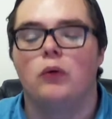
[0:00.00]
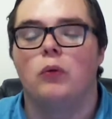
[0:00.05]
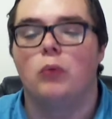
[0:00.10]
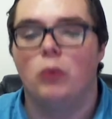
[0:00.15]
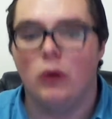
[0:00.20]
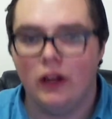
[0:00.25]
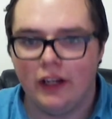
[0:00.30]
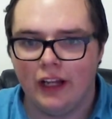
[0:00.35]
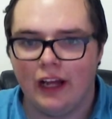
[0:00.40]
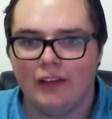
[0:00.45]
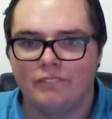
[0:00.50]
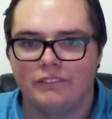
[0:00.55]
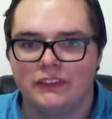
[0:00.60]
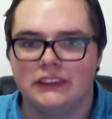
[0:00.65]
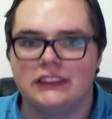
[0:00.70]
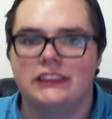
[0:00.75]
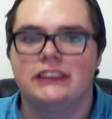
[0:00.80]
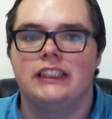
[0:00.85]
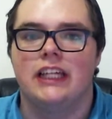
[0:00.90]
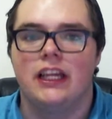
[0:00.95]
what
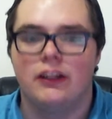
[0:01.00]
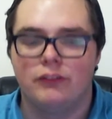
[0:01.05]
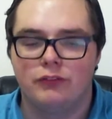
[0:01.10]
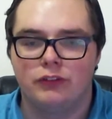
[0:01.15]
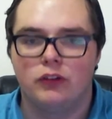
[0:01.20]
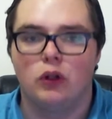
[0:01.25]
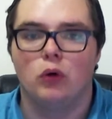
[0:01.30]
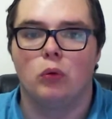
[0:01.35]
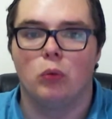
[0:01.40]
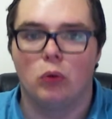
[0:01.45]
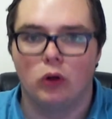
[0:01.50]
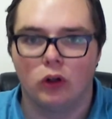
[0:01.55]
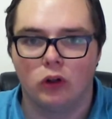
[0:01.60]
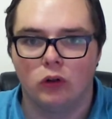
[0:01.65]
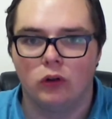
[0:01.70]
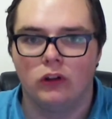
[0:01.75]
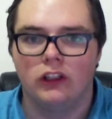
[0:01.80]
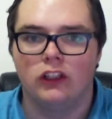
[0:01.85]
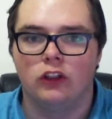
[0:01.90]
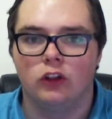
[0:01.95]
happens if your water
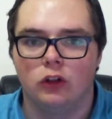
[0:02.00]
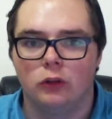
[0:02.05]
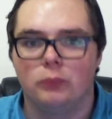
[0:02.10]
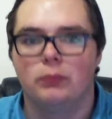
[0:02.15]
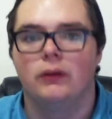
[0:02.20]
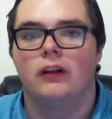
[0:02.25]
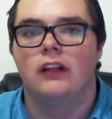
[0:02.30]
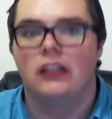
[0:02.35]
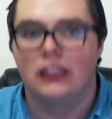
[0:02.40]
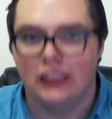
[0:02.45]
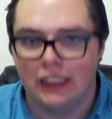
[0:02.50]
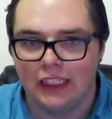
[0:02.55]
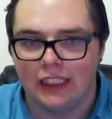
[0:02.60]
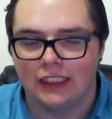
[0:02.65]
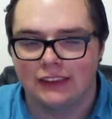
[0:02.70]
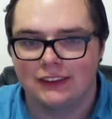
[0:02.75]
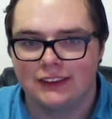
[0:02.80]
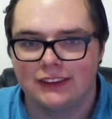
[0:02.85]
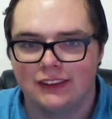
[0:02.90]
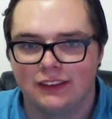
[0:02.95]
cooling loop
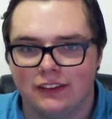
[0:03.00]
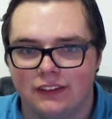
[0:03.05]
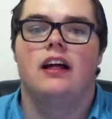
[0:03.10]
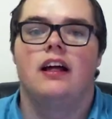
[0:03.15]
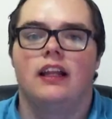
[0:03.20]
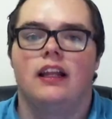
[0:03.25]
leaks.